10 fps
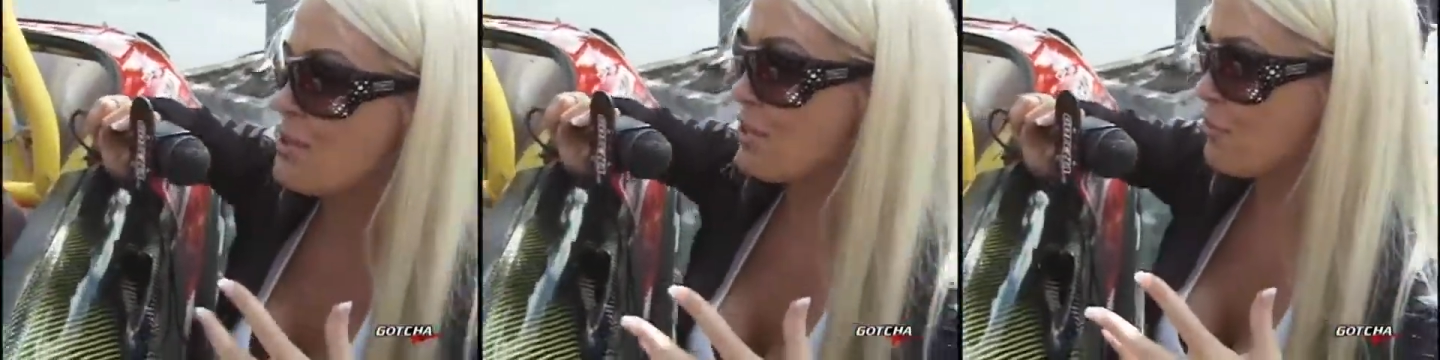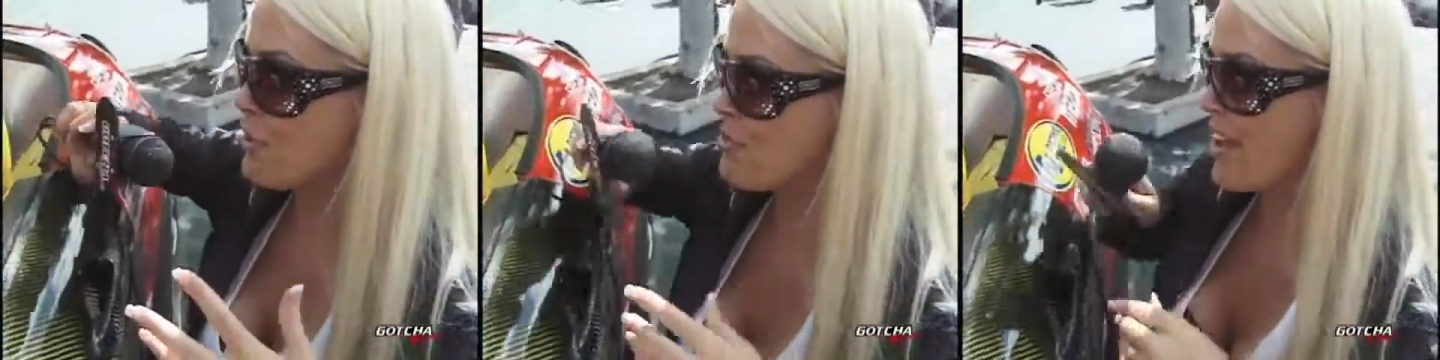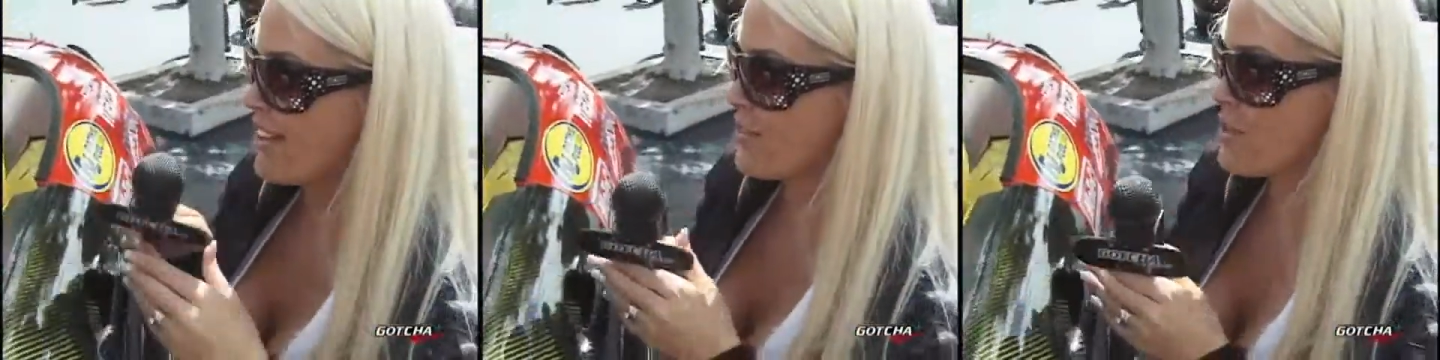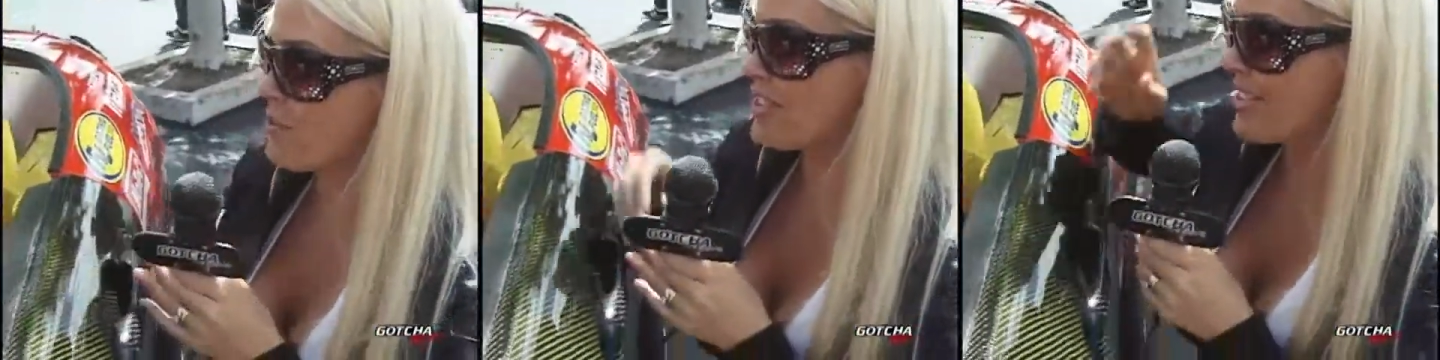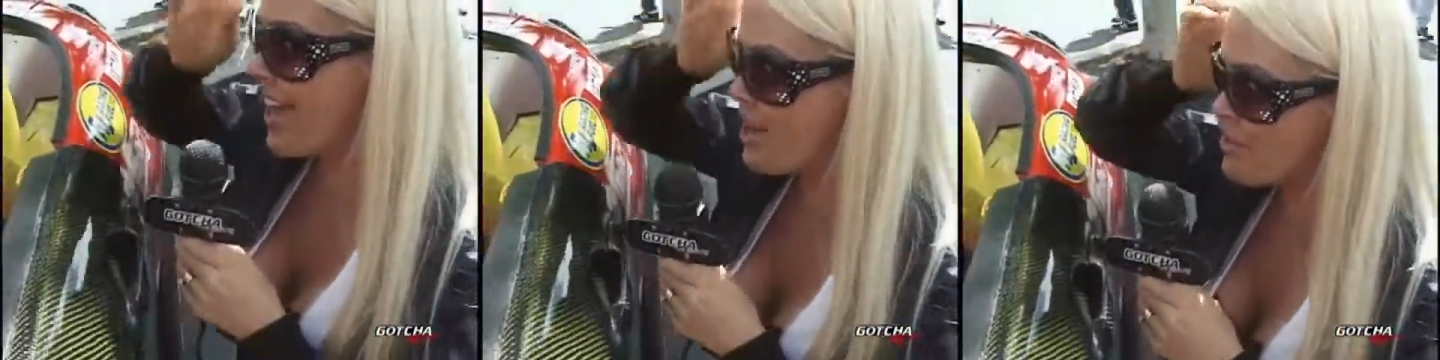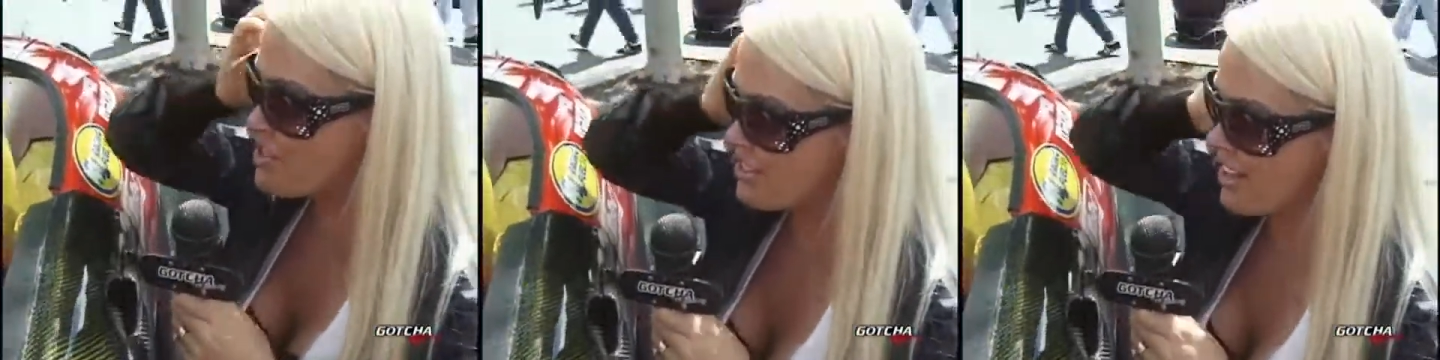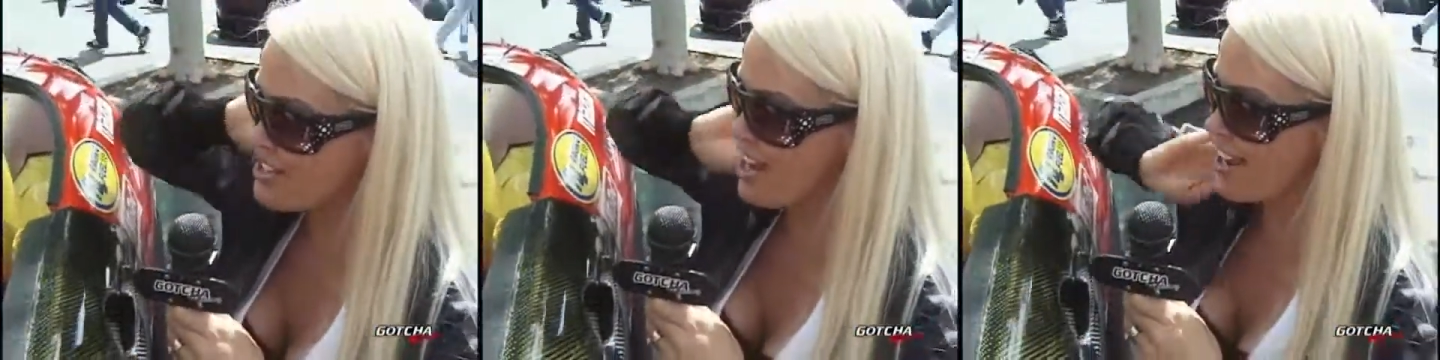being a female, and if someone says, hey, where'd you get
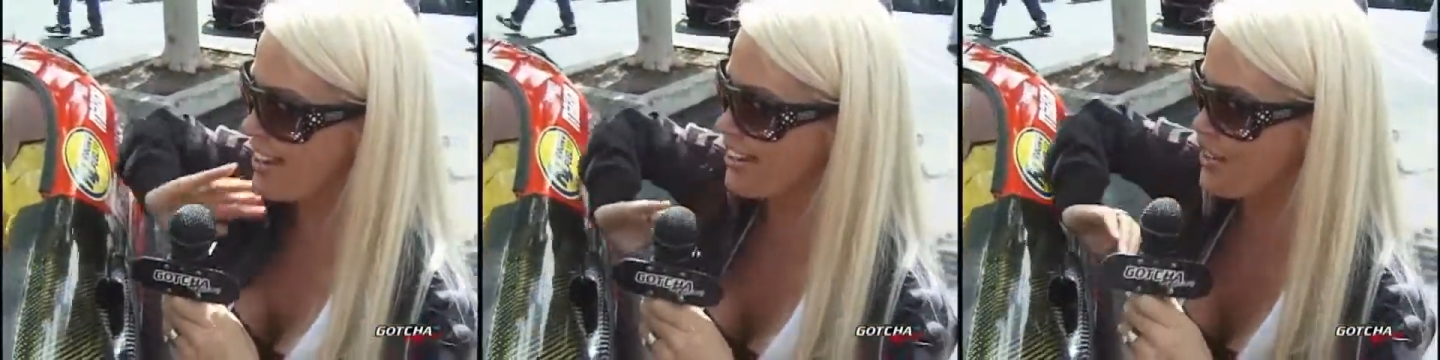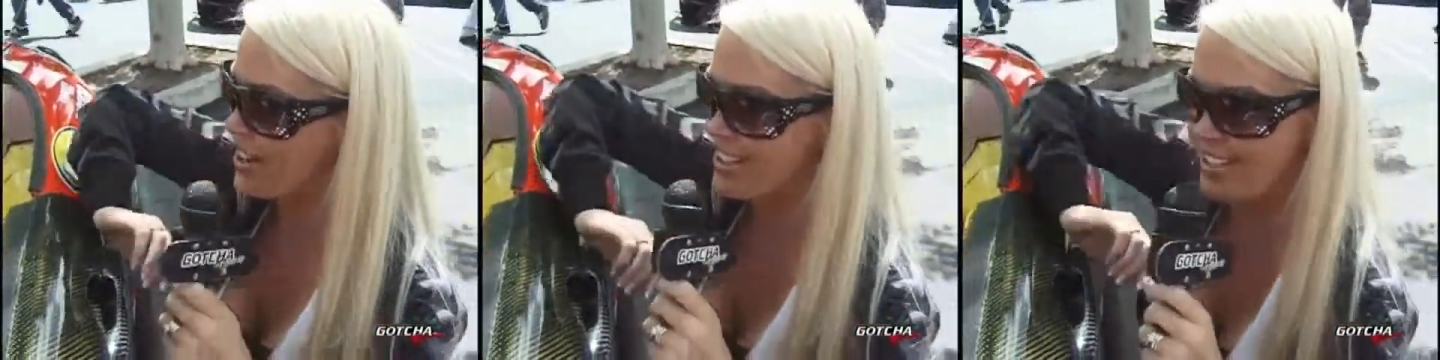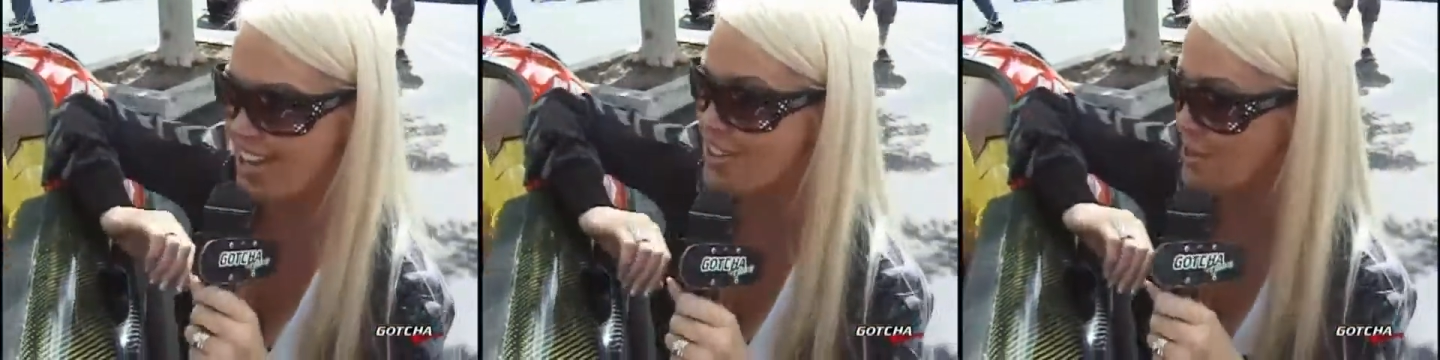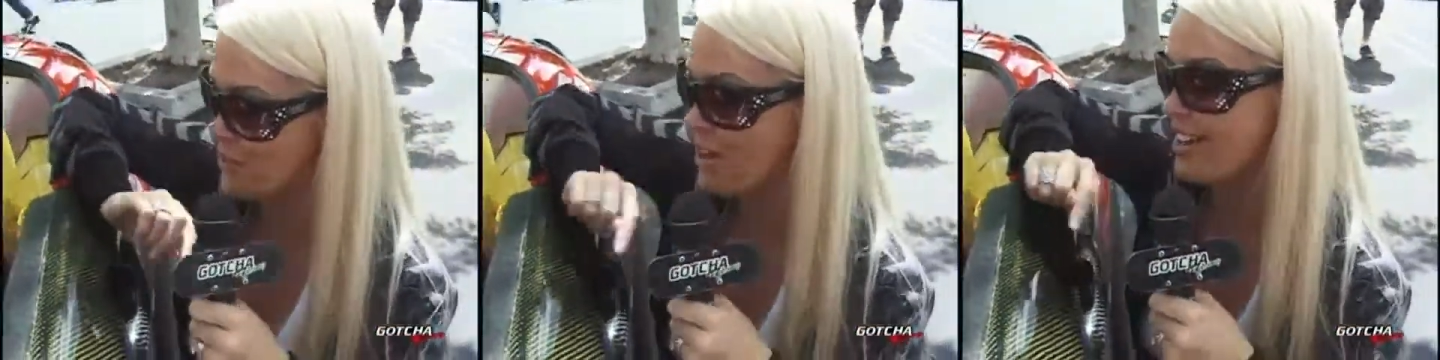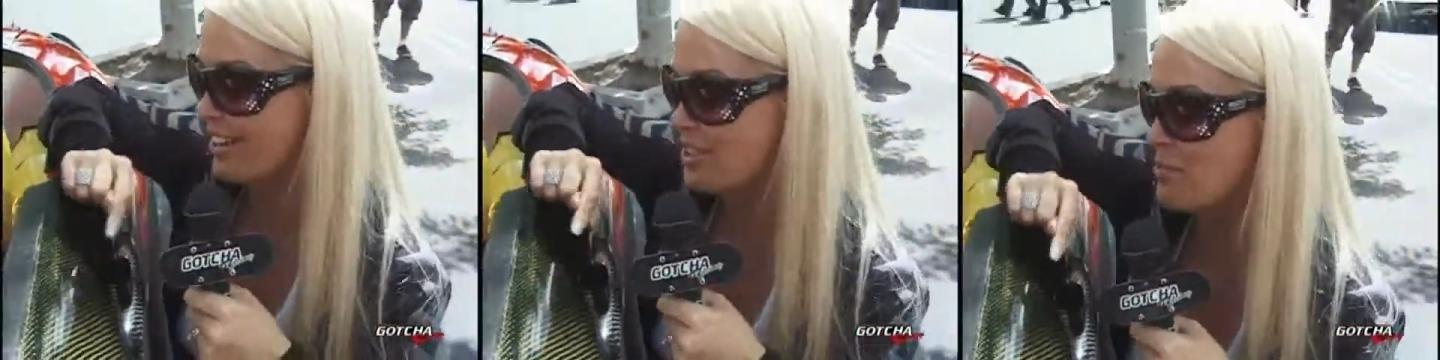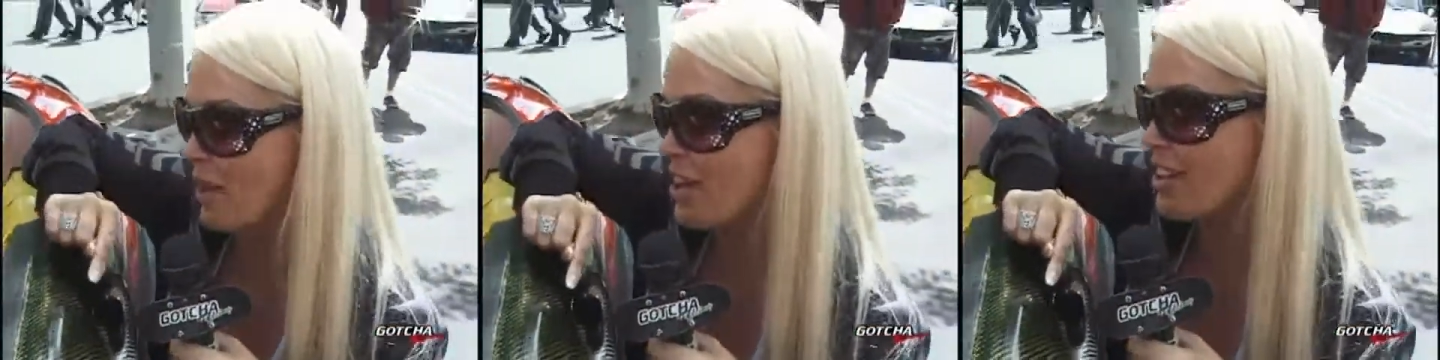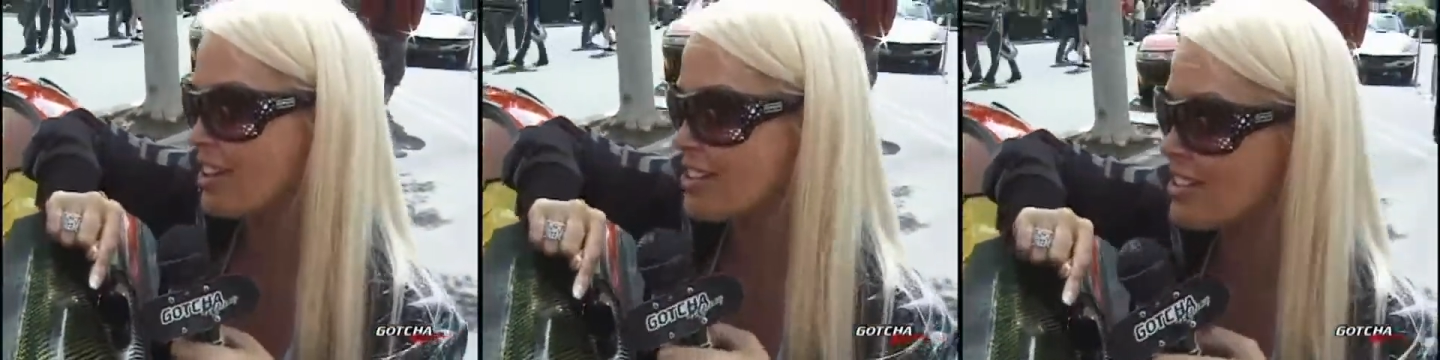that jacket? I can tell them where to get the
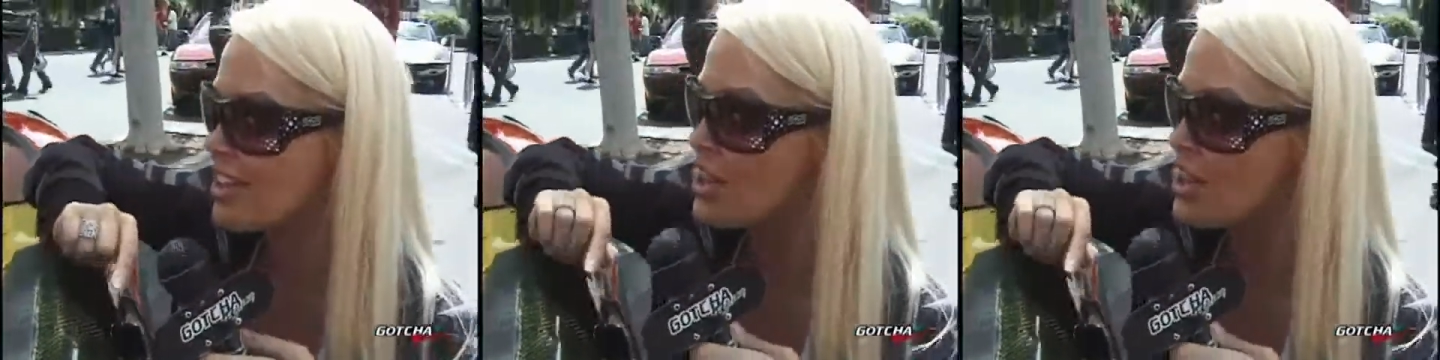bargains.